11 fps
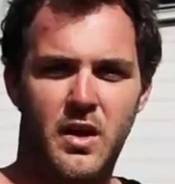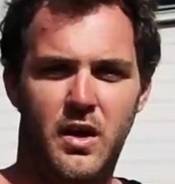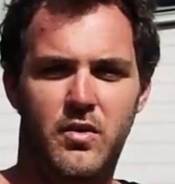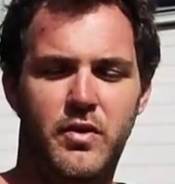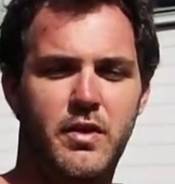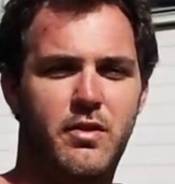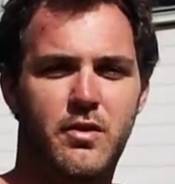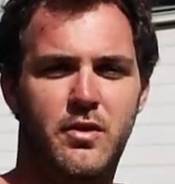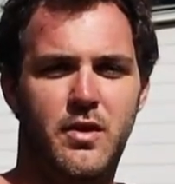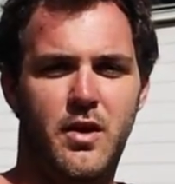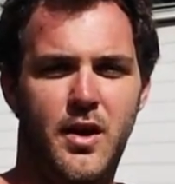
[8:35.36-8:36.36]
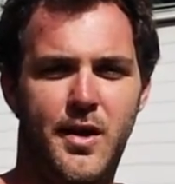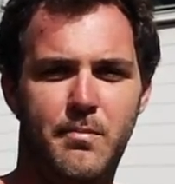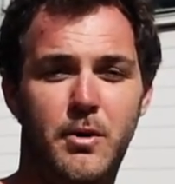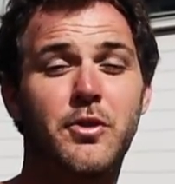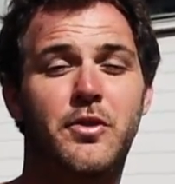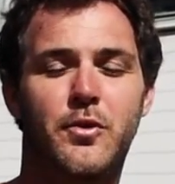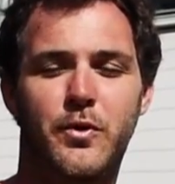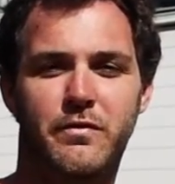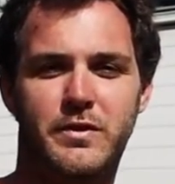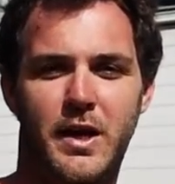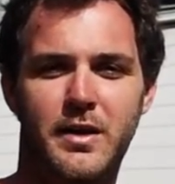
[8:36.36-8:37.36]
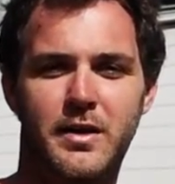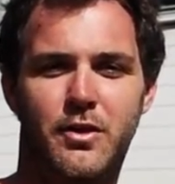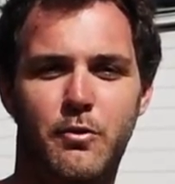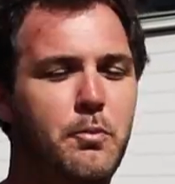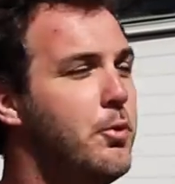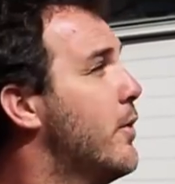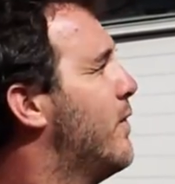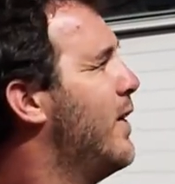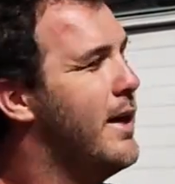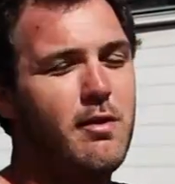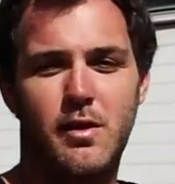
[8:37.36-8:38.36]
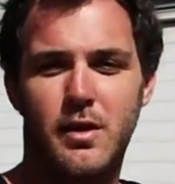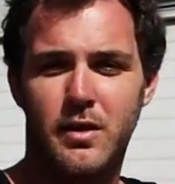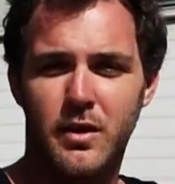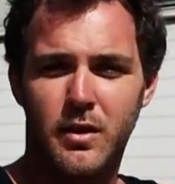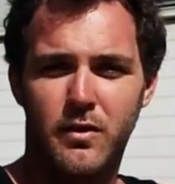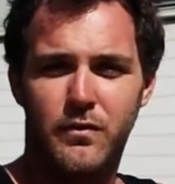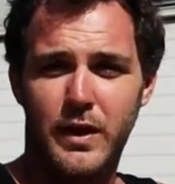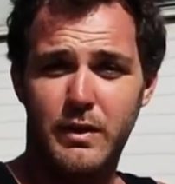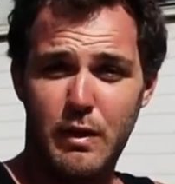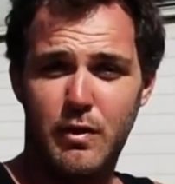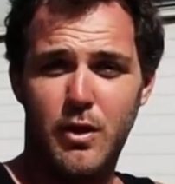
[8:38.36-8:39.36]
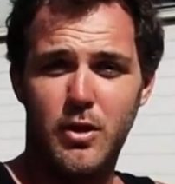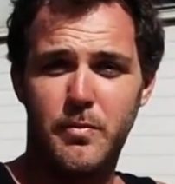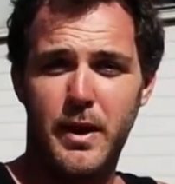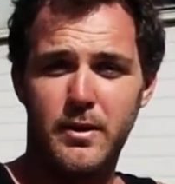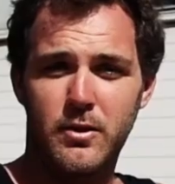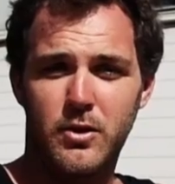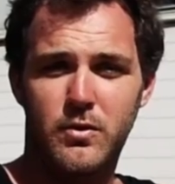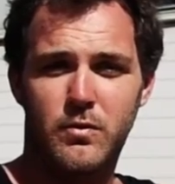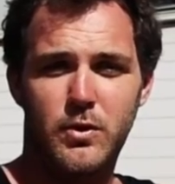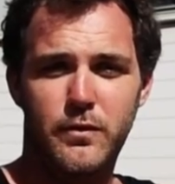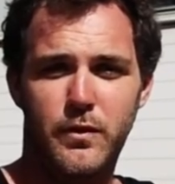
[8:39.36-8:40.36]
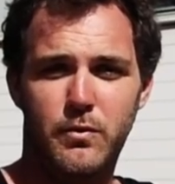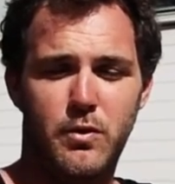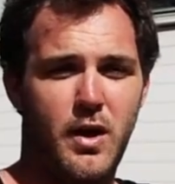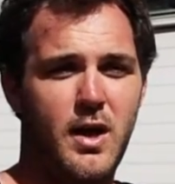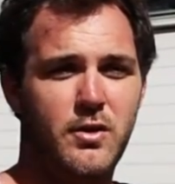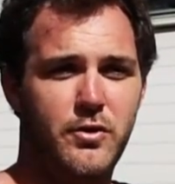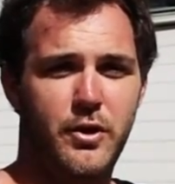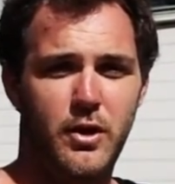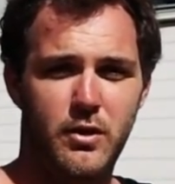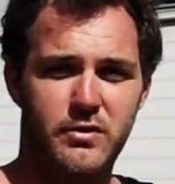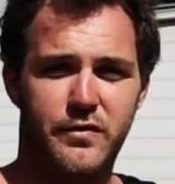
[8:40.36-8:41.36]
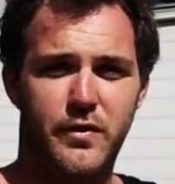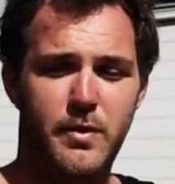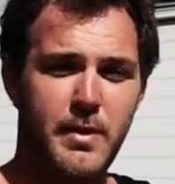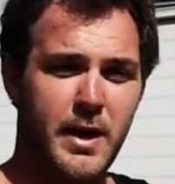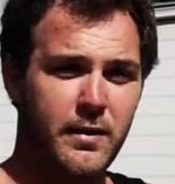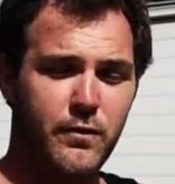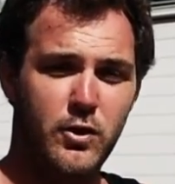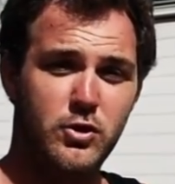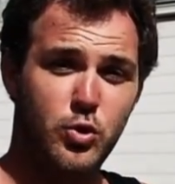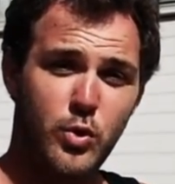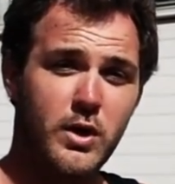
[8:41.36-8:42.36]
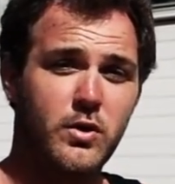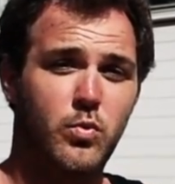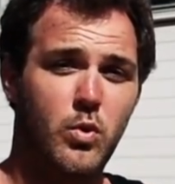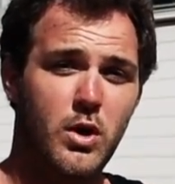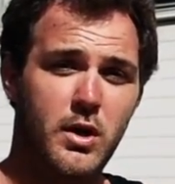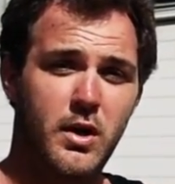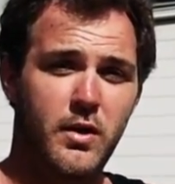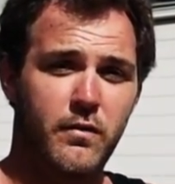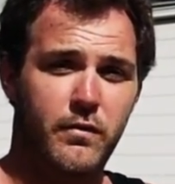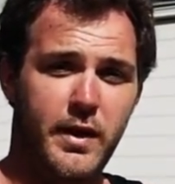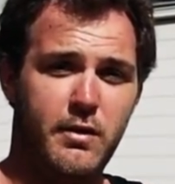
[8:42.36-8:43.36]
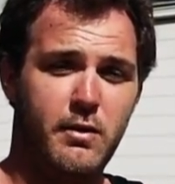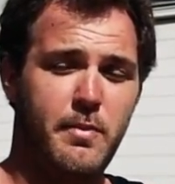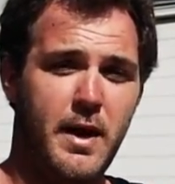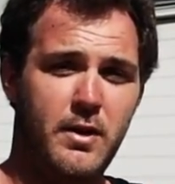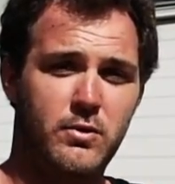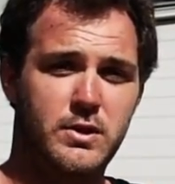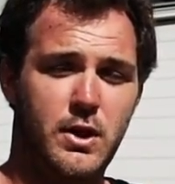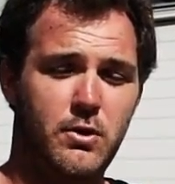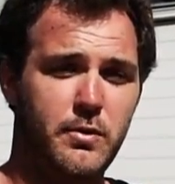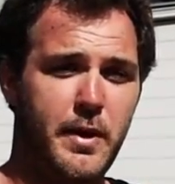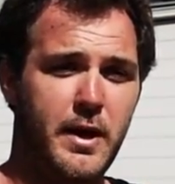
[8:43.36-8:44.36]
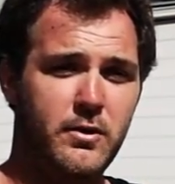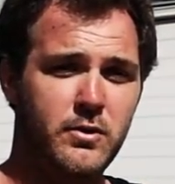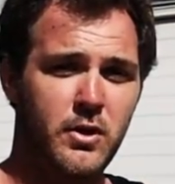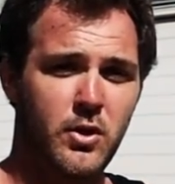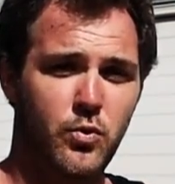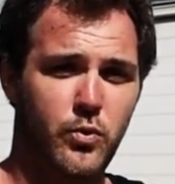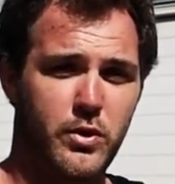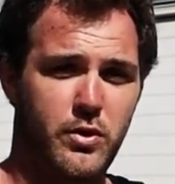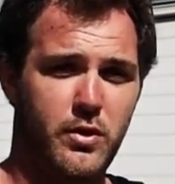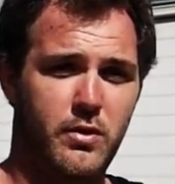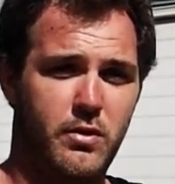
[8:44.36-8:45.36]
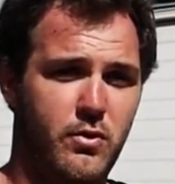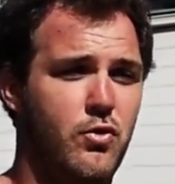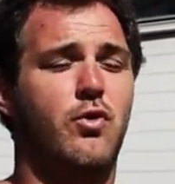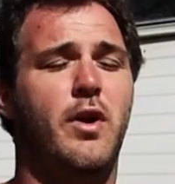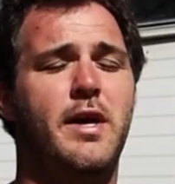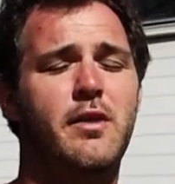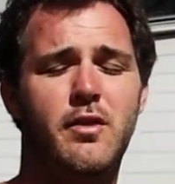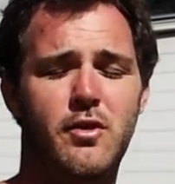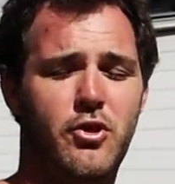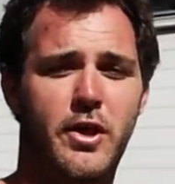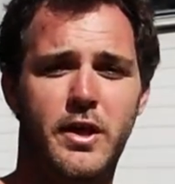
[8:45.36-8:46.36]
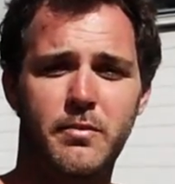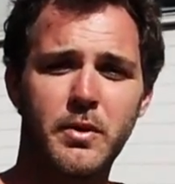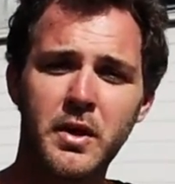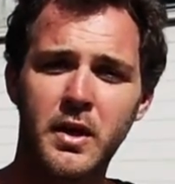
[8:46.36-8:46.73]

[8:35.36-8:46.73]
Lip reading: A recent mod that we've done is we put a flexi solar panel on the roof. It was $100 off eBay for a 200 watt flexi panel solar panel, which is crazy cheap.